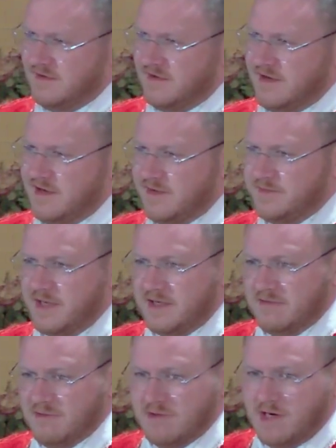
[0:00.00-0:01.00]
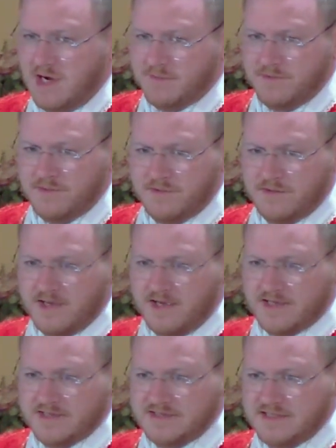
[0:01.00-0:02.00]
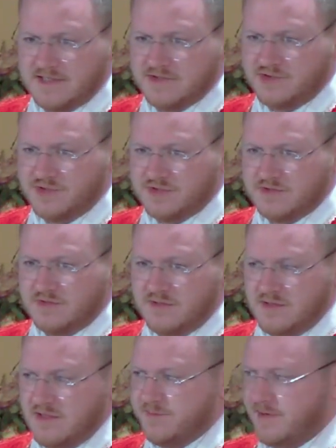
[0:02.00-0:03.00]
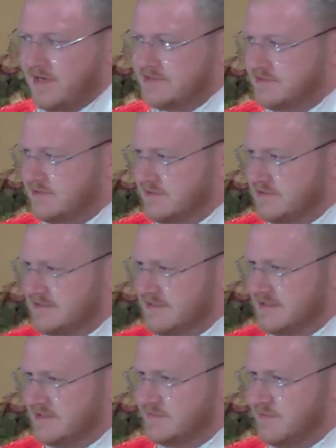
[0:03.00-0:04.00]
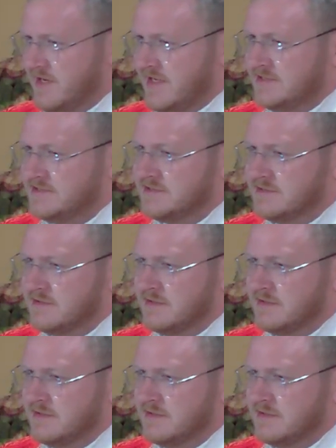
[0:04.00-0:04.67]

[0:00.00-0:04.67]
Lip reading: I grew up at Saint Jude the Apostle in Sandy Springs.